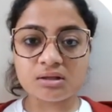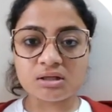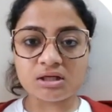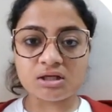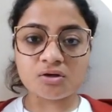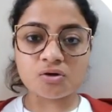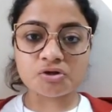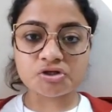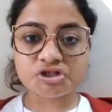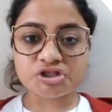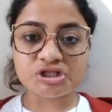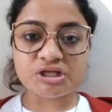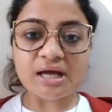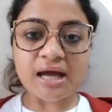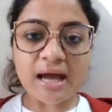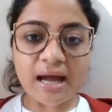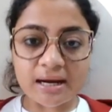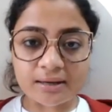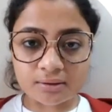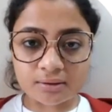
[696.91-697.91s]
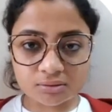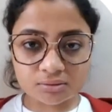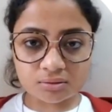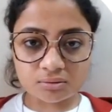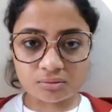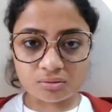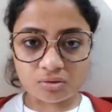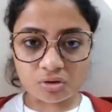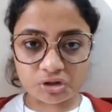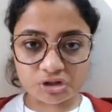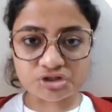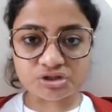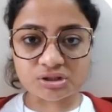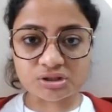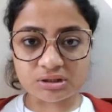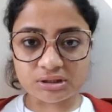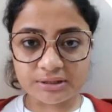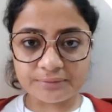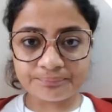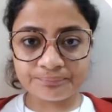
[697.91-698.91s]
he or she had
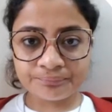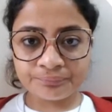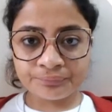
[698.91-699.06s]
originally.